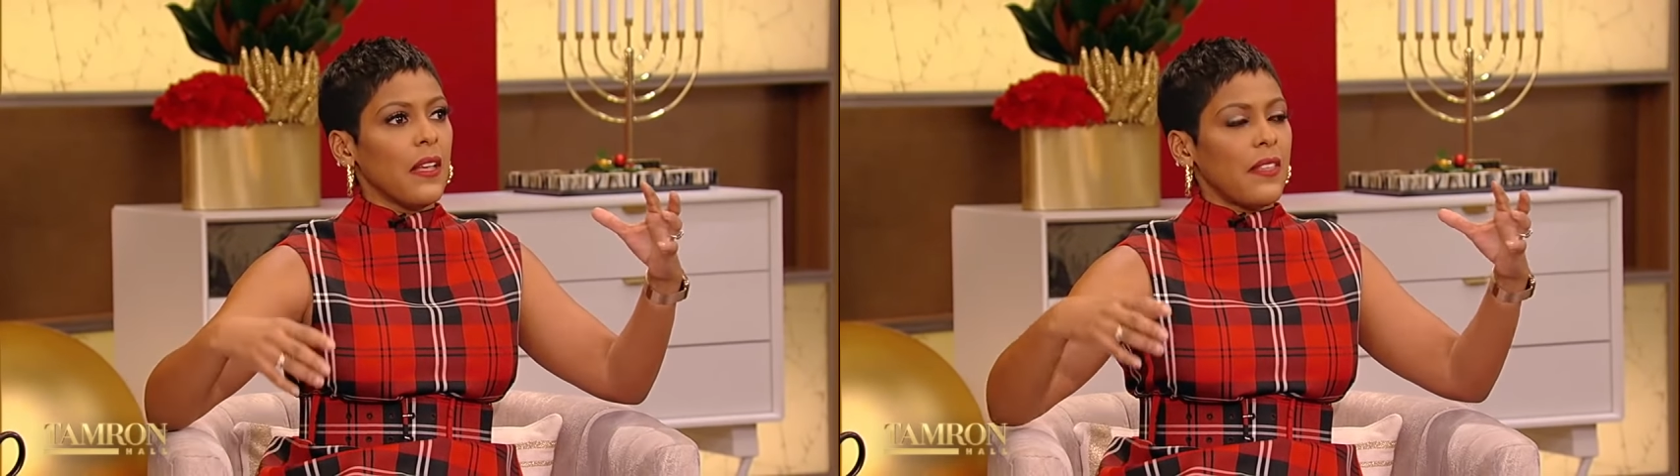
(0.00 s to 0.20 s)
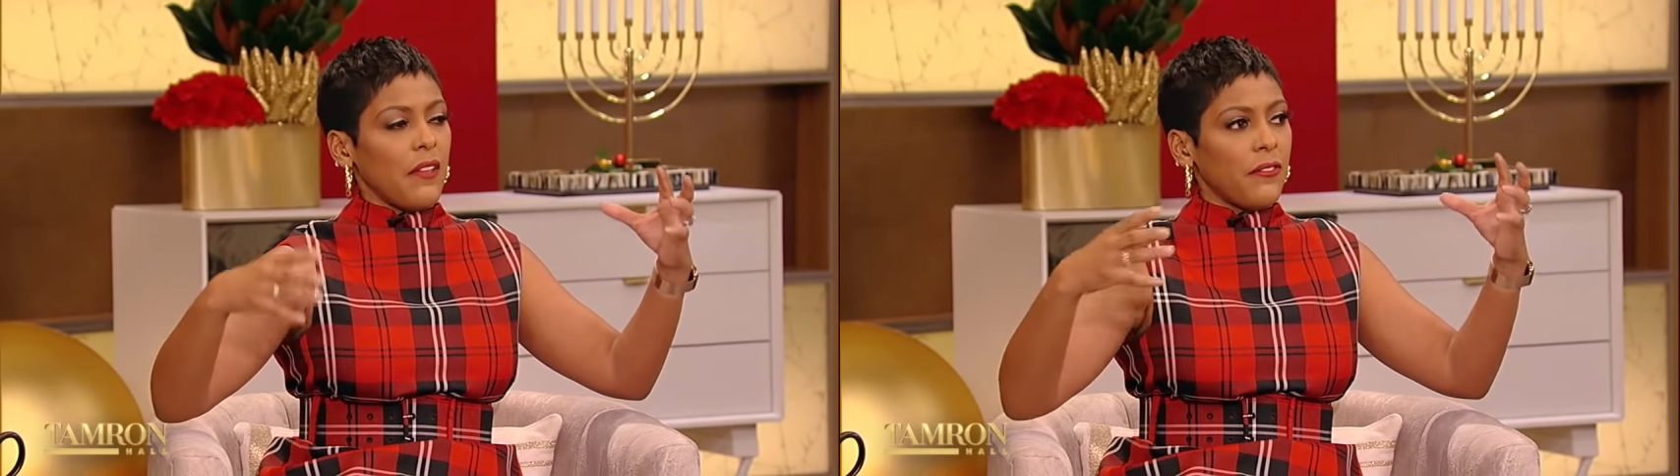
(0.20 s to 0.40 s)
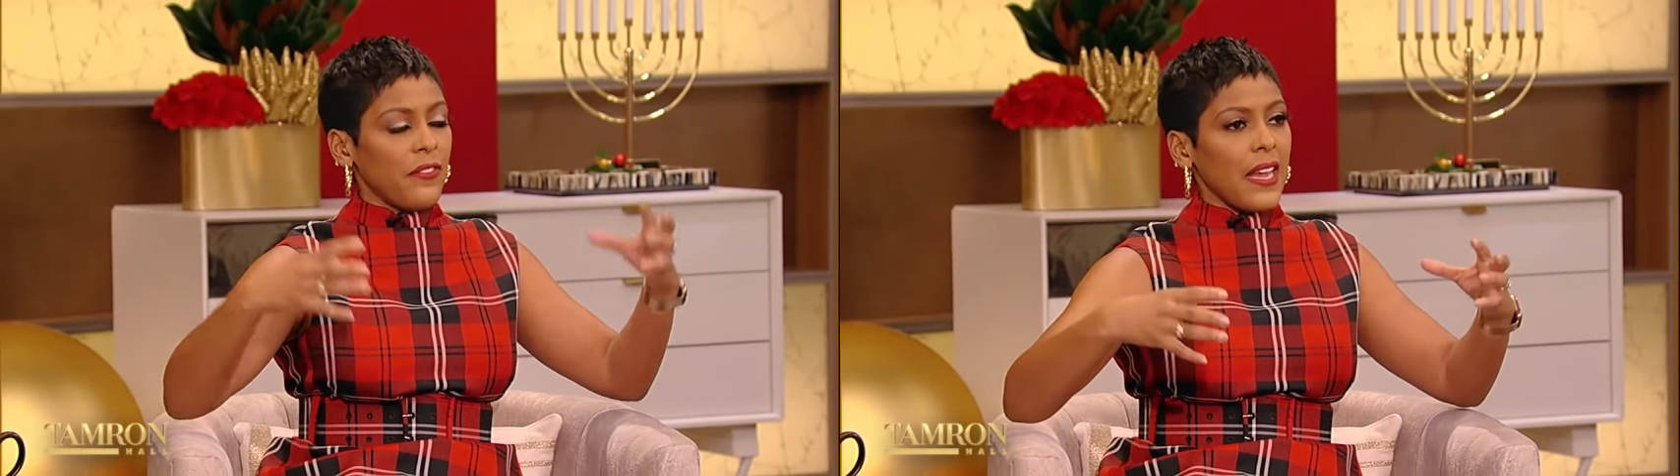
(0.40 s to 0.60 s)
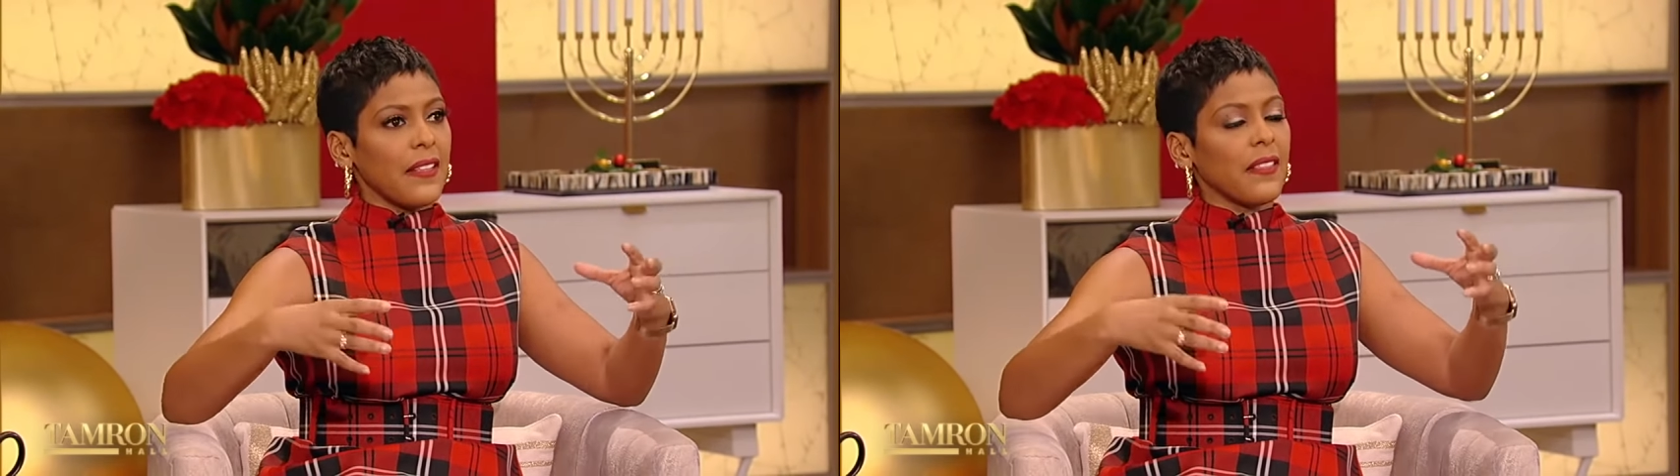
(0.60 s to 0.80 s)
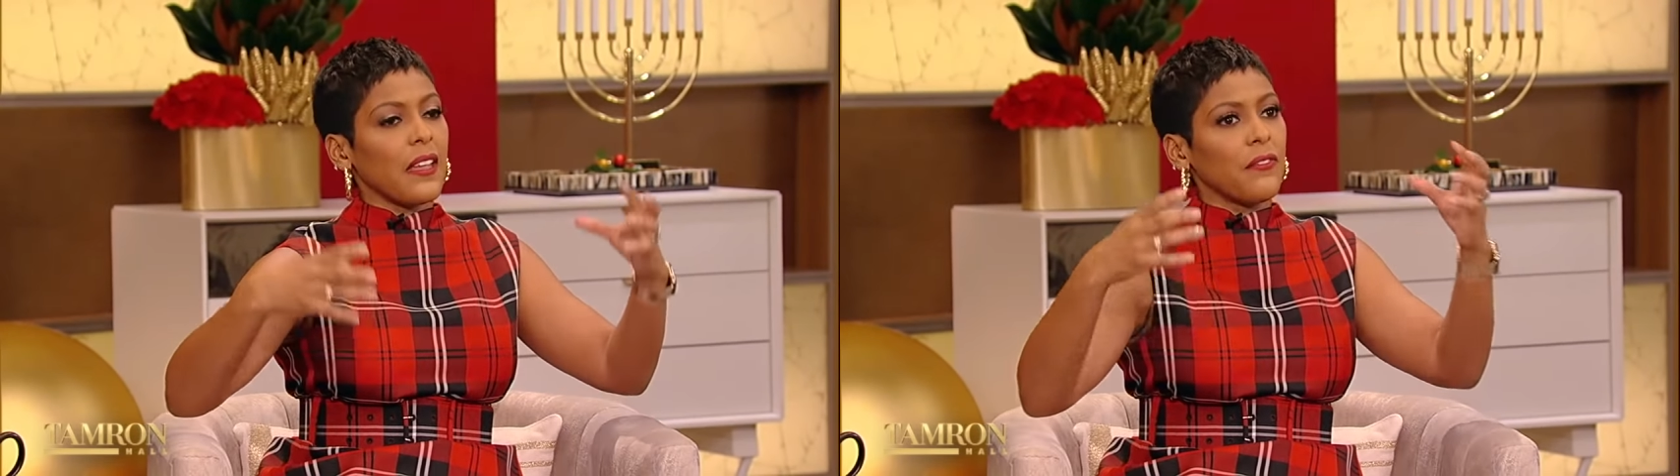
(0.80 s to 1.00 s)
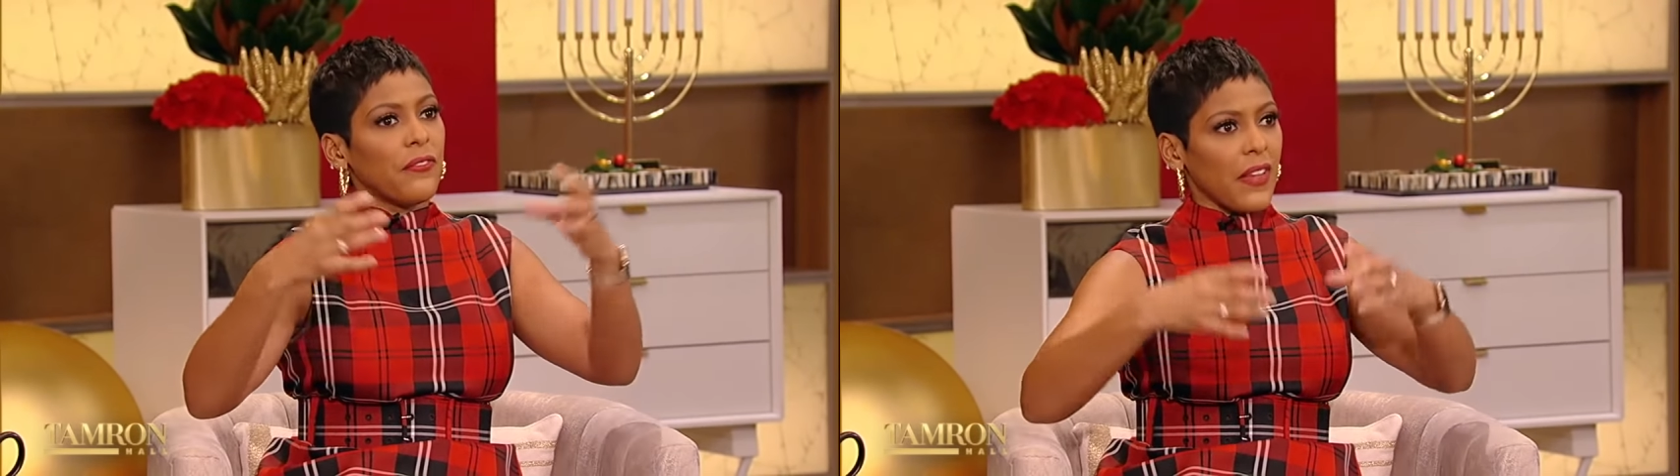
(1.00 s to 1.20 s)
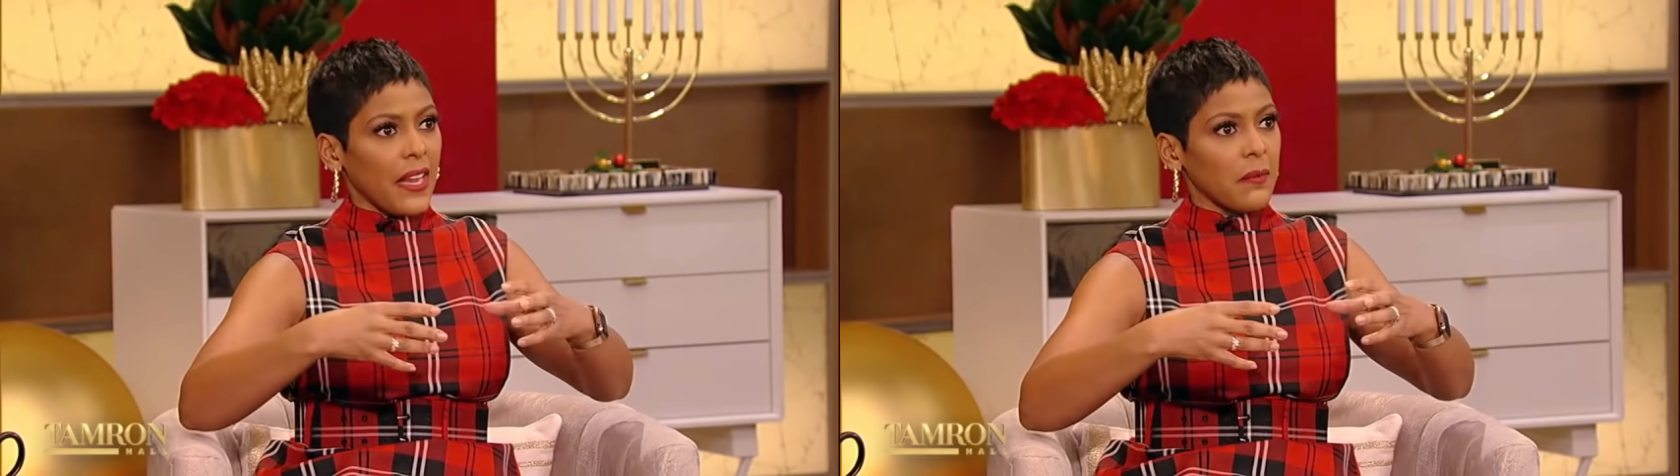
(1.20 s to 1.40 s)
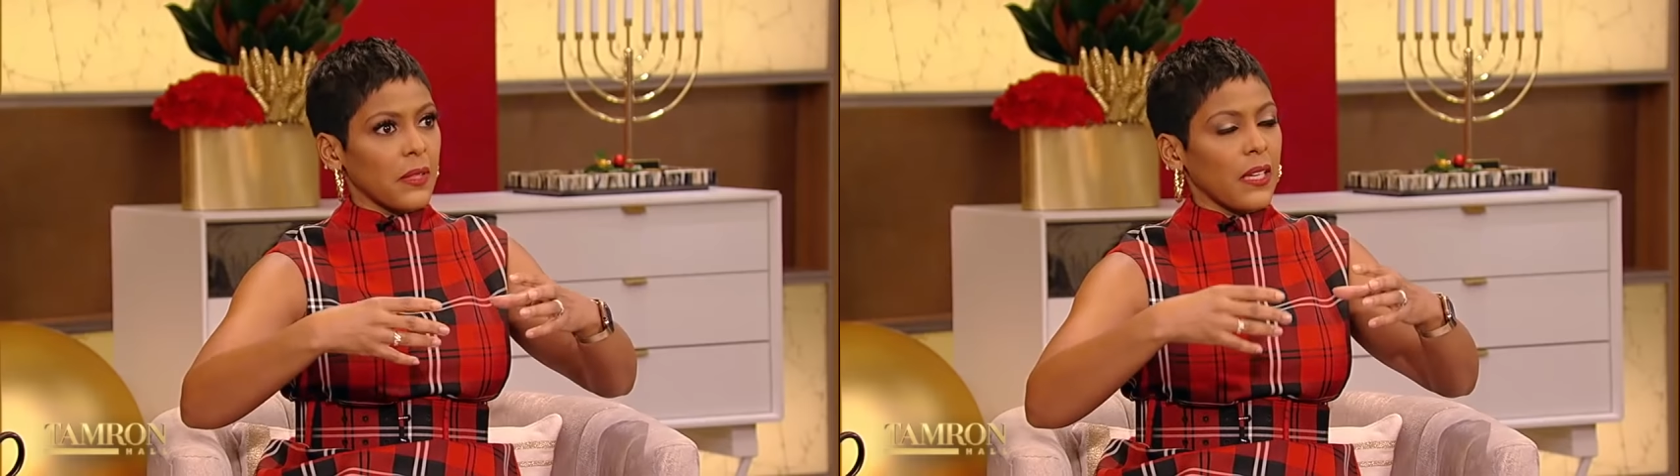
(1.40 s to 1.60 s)
that faith and
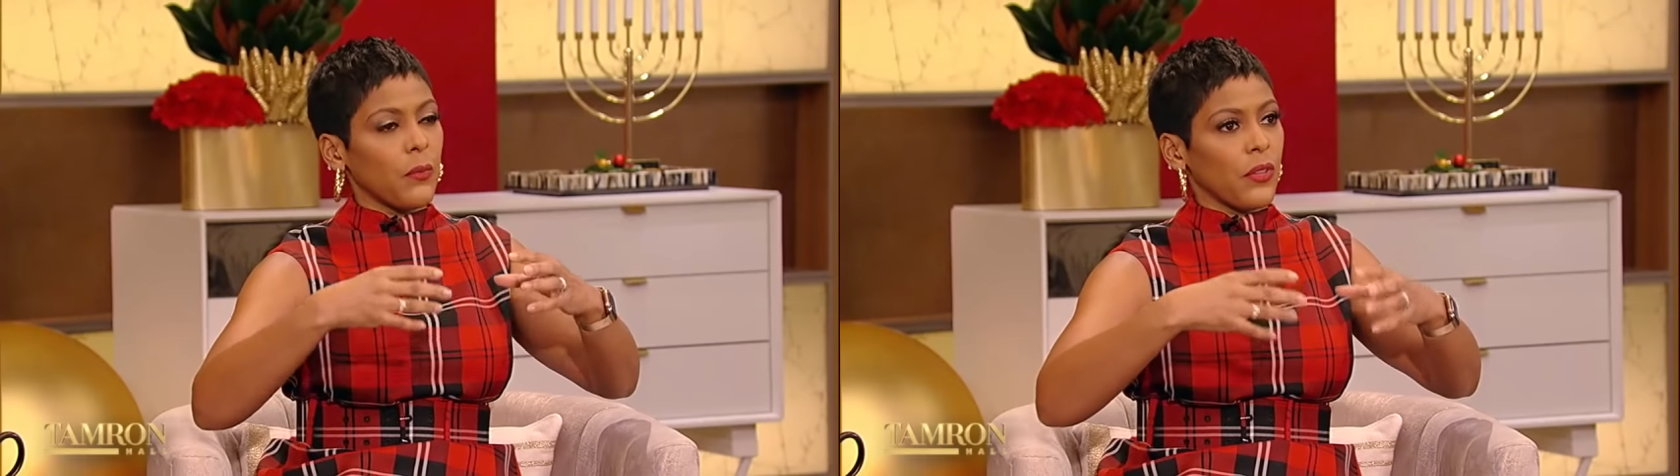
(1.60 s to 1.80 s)
family